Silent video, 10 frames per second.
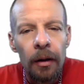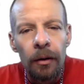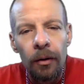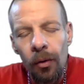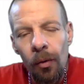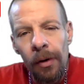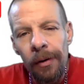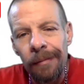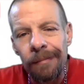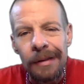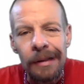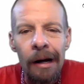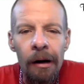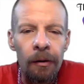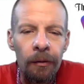North,
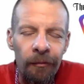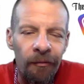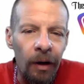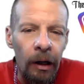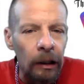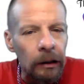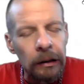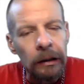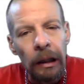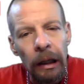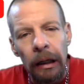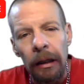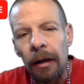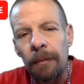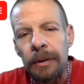South, Fed,
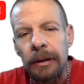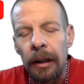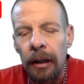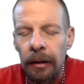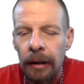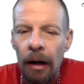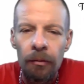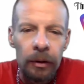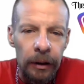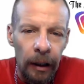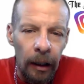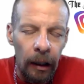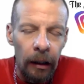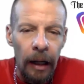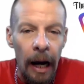State, Upstate,
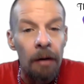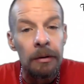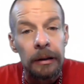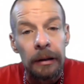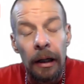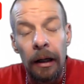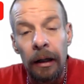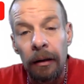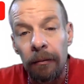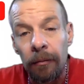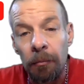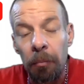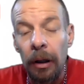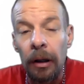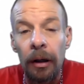Downstate, Outer State,
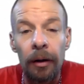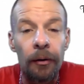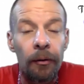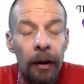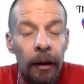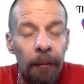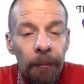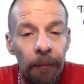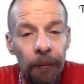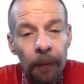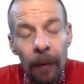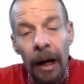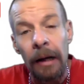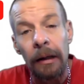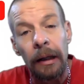Blood, Crip,
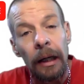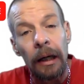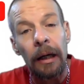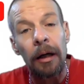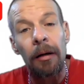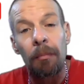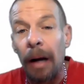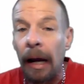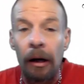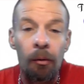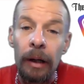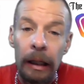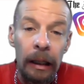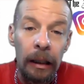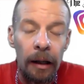Latin King, Black
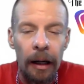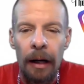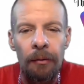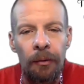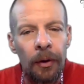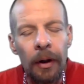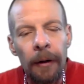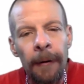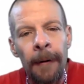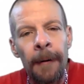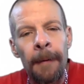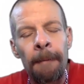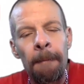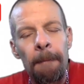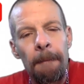Queen. Like,
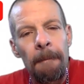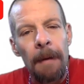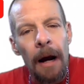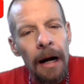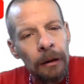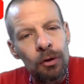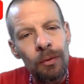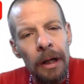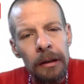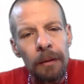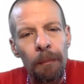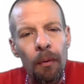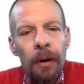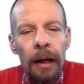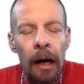I do not
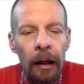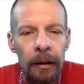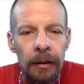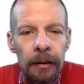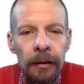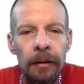support gangs.